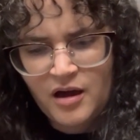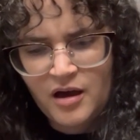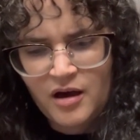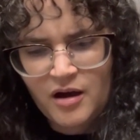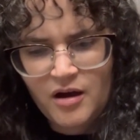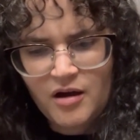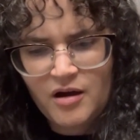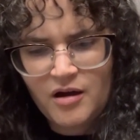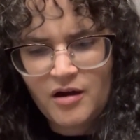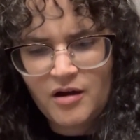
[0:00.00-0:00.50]
Ah,
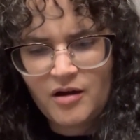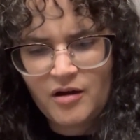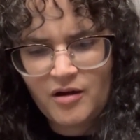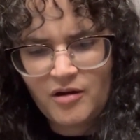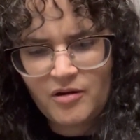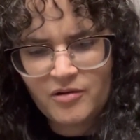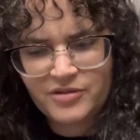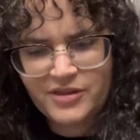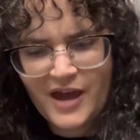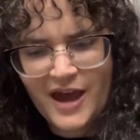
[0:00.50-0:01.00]
oh,
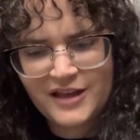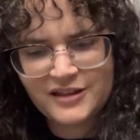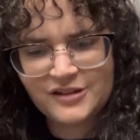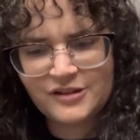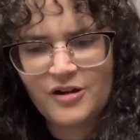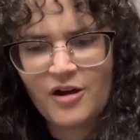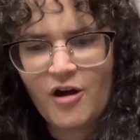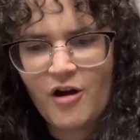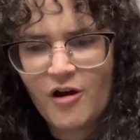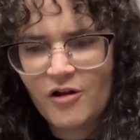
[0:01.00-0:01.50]
that's
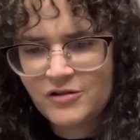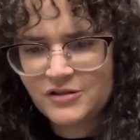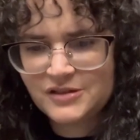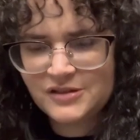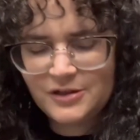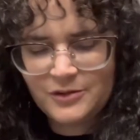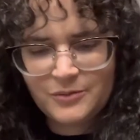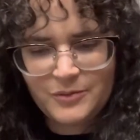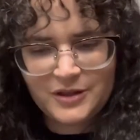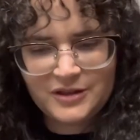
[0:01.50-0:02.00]

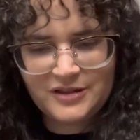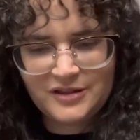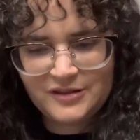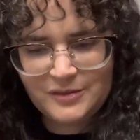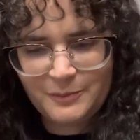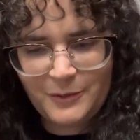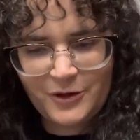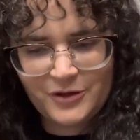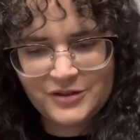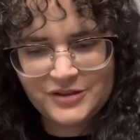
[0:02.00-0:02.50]
also what this
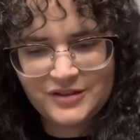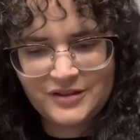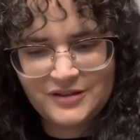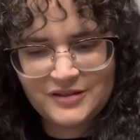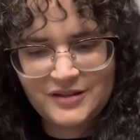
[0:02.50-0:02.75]
person's